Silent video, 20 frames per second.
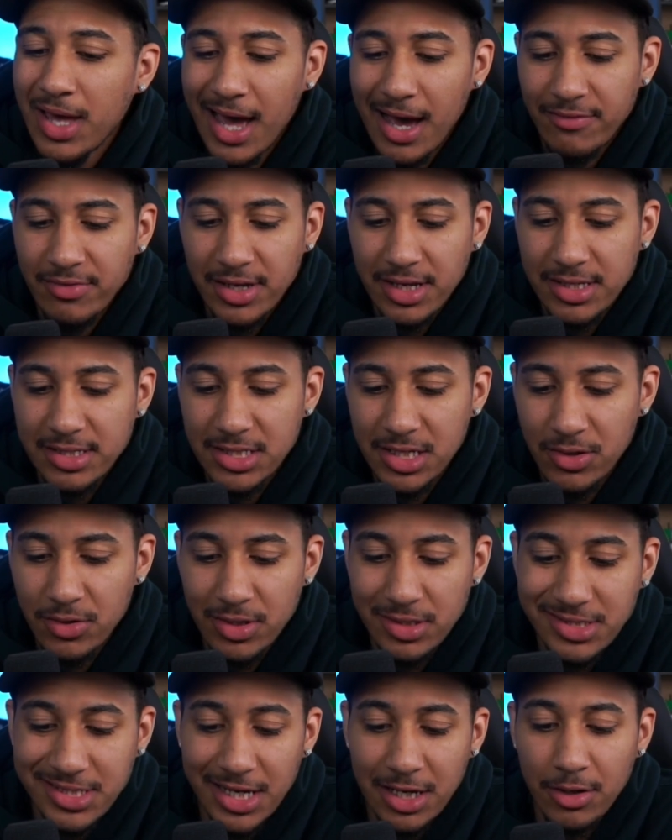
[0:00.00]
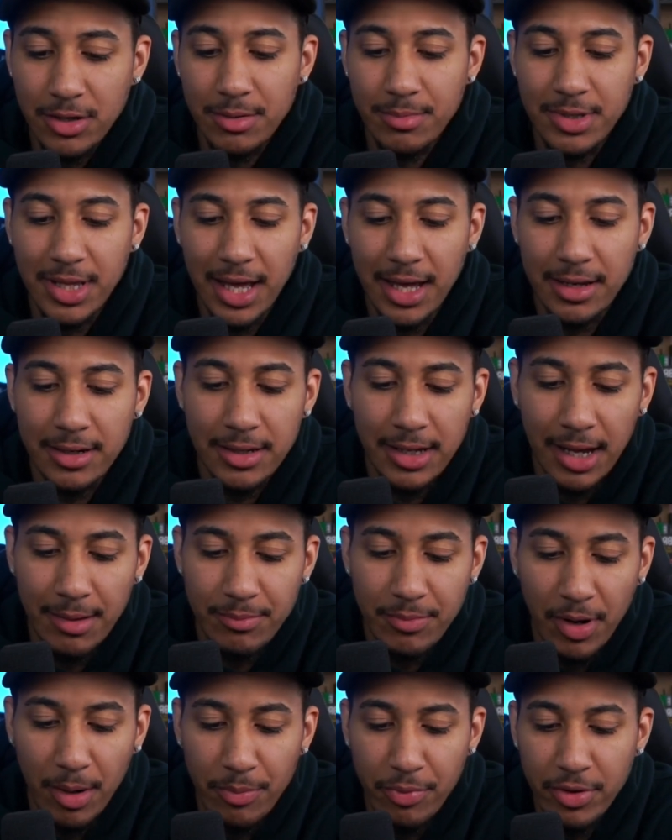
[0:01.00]
have to continue to tell him that.
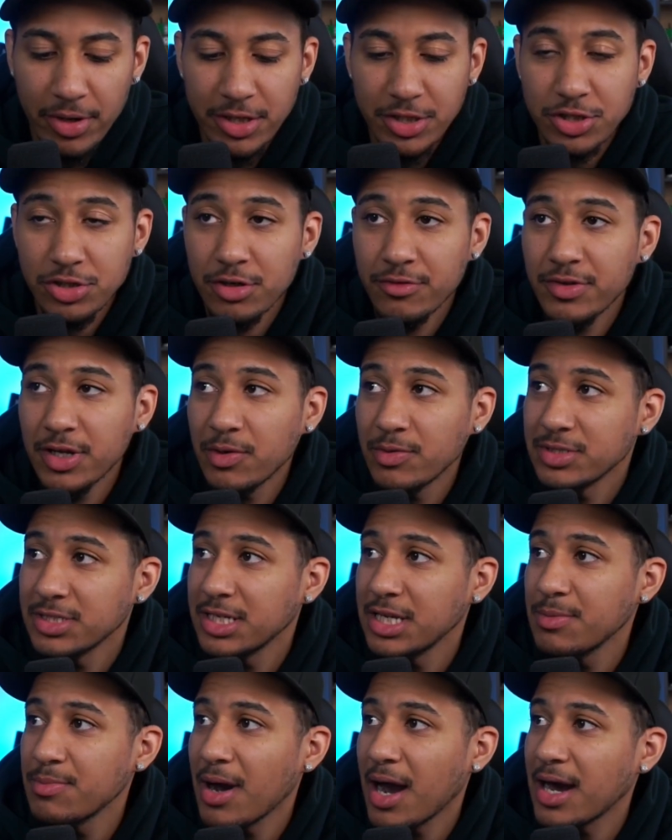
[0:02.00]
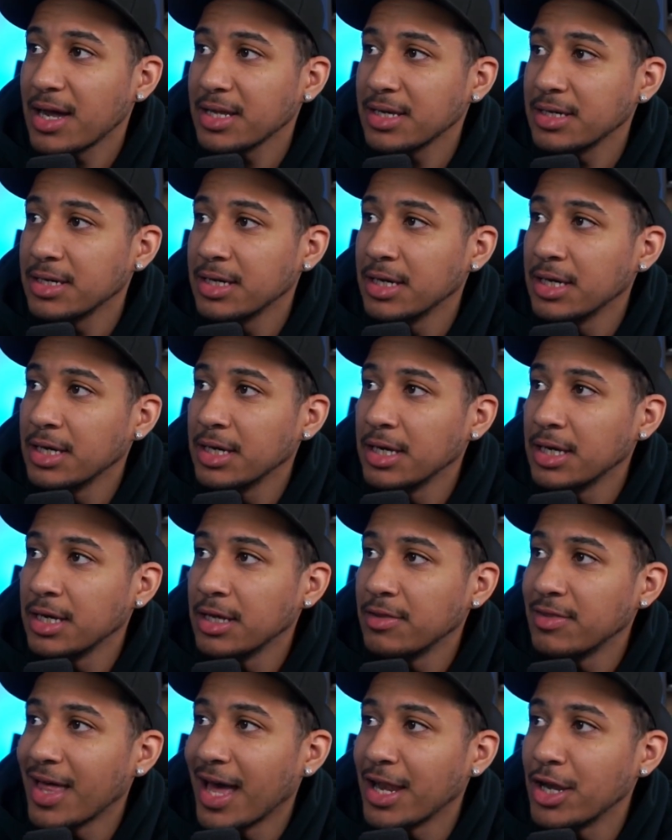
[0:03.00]
I'm pretty sure if there was anybody
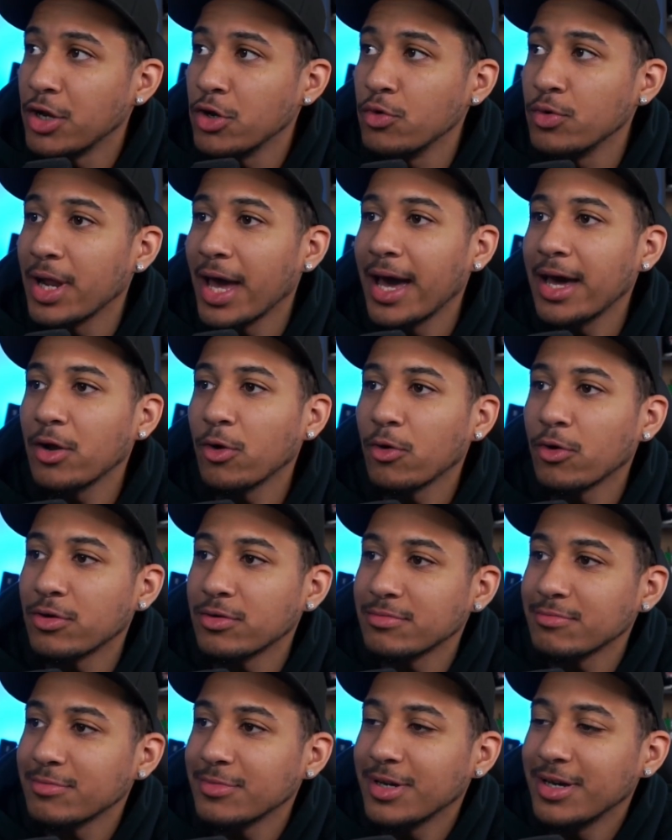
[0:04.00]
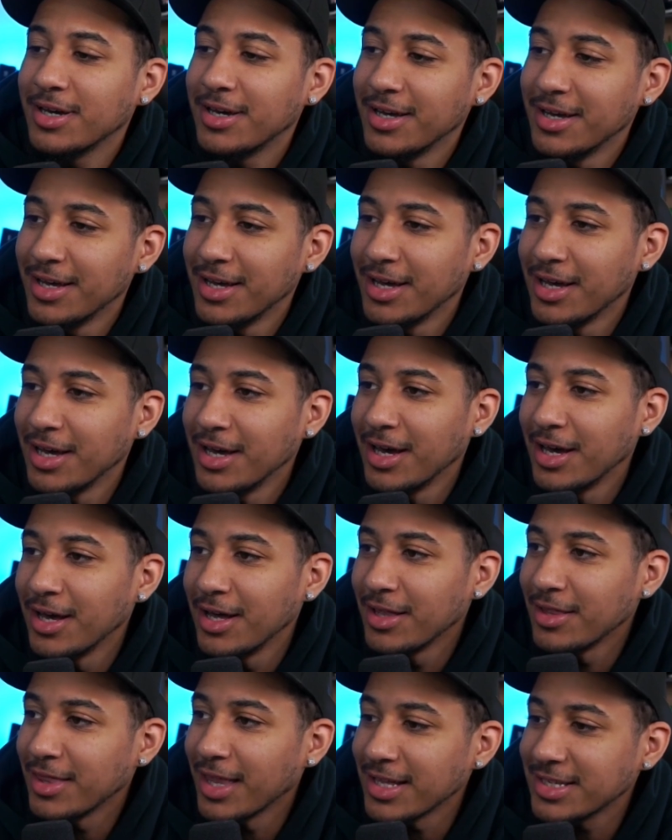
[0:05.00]
that knew that or
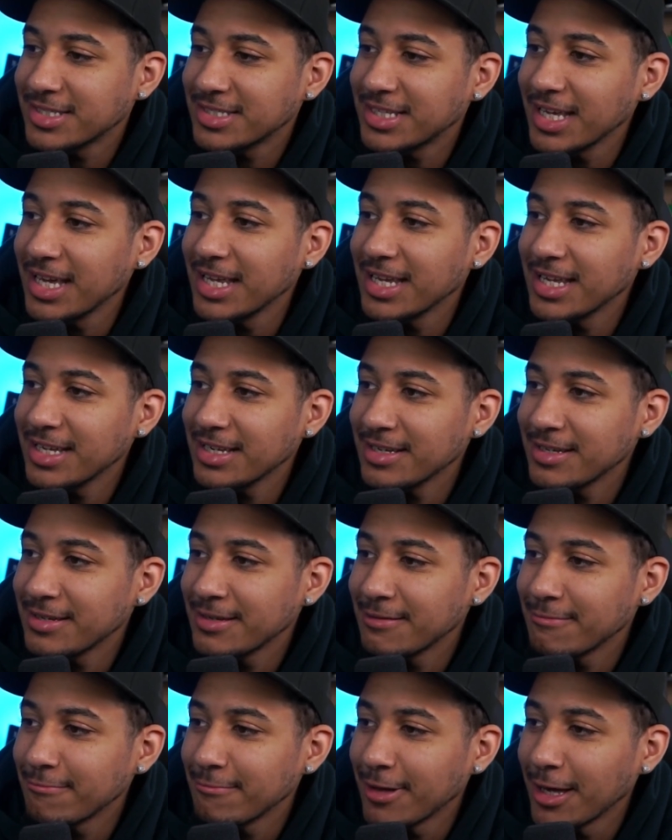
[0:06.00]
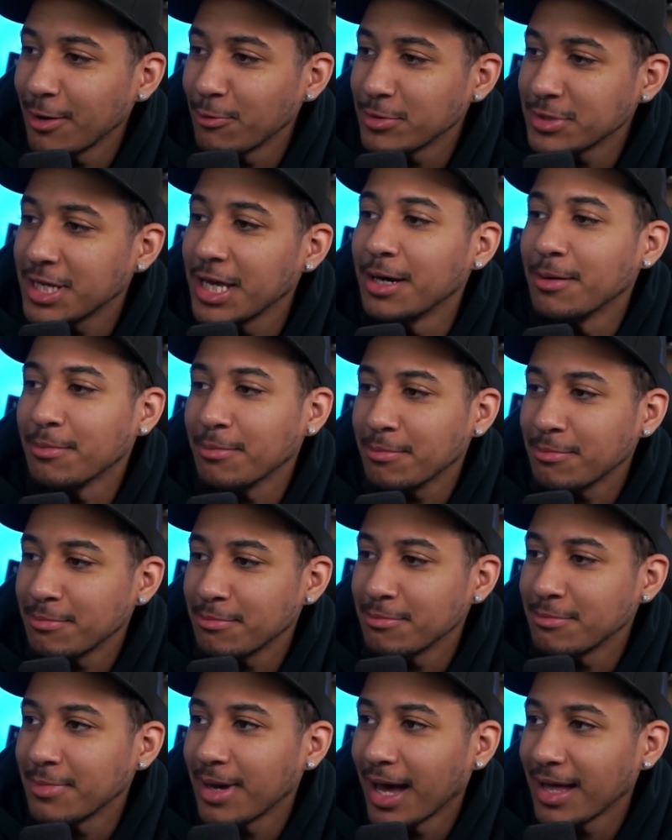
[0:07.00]
that seen it, it was him.
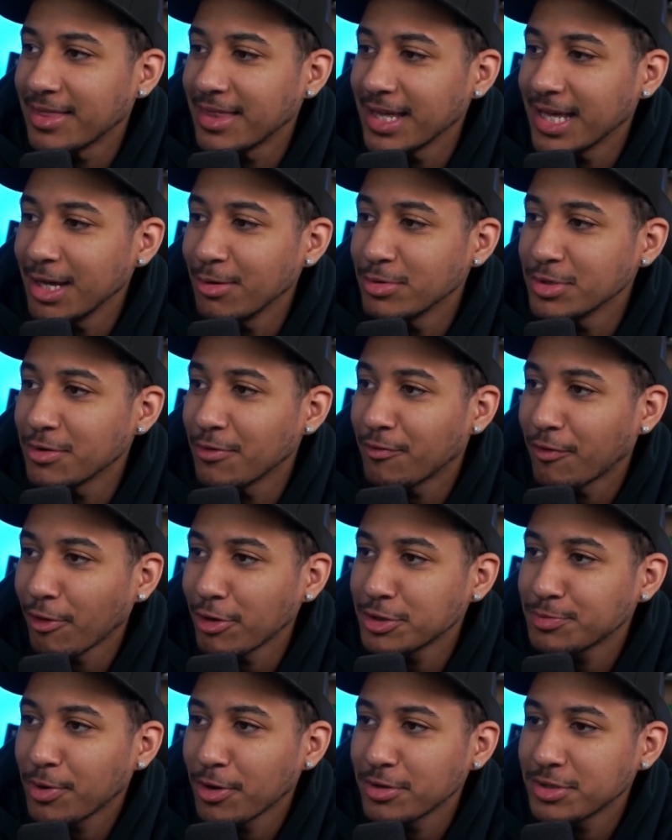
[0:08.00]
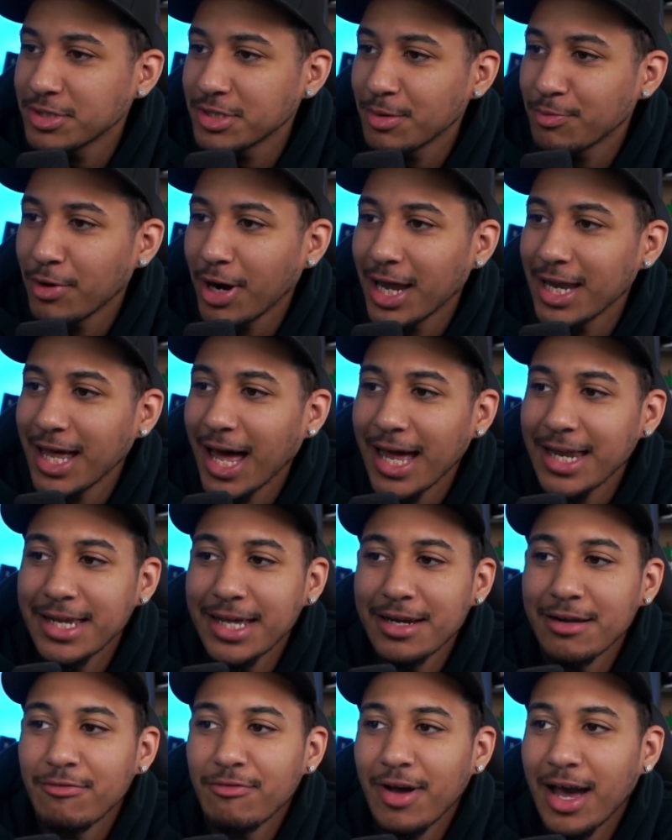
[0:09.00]
I think he was the first person to probably
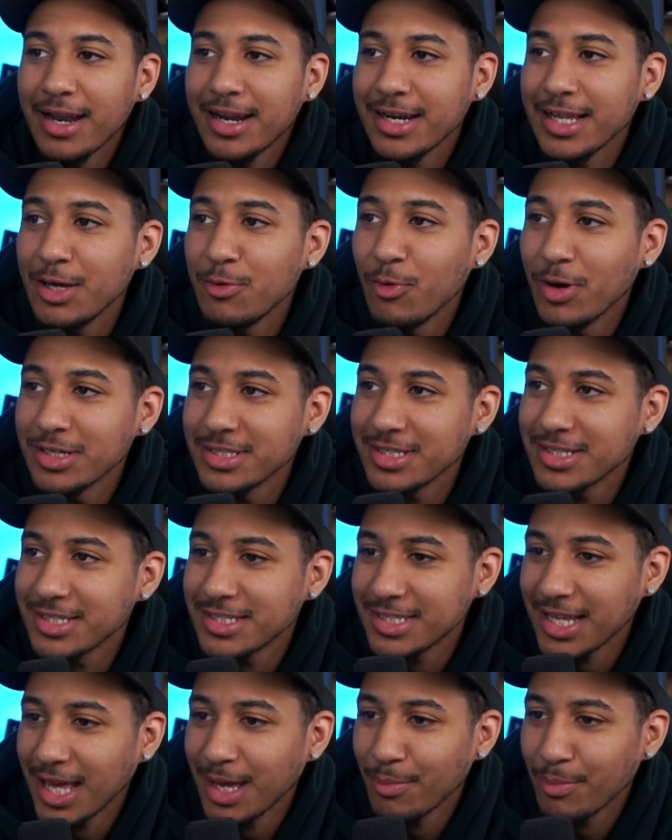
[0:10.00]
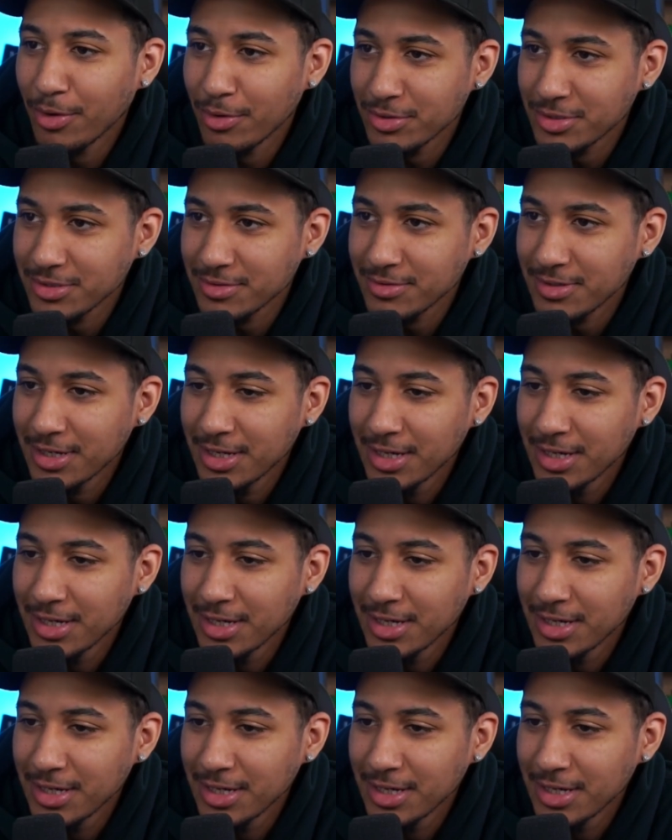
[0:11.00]
identify that he wasn't the same person.